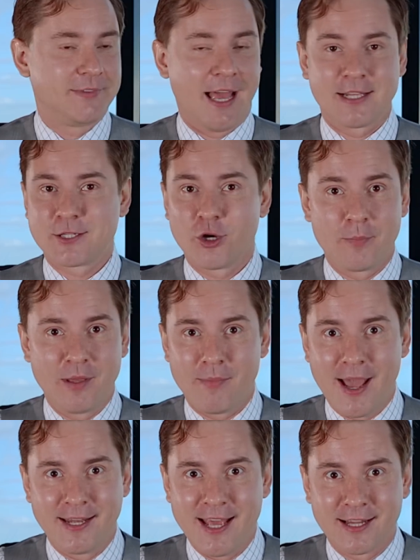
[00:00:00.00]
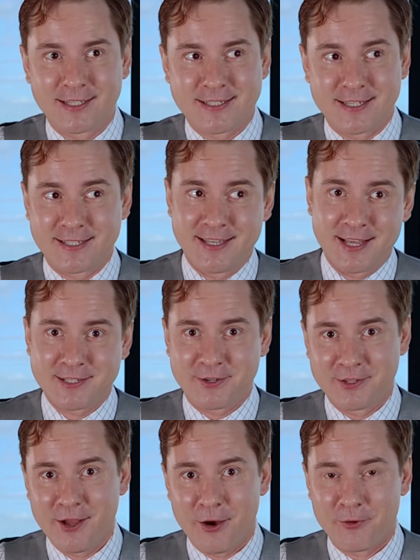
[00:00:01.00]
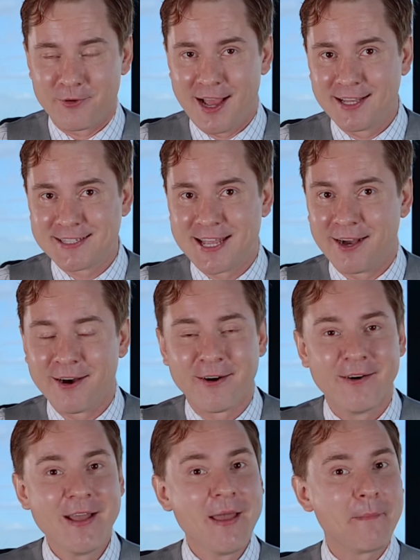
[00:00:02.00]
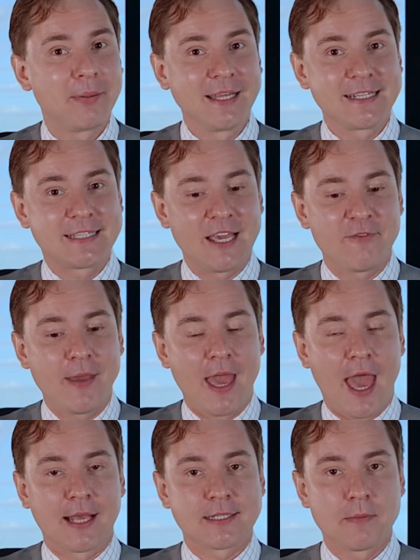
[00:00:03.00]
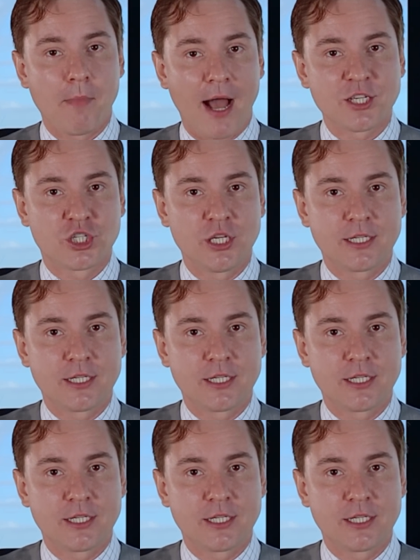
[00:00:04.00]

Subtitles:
that's going to be my analysis, yes or no, right? So please give me as much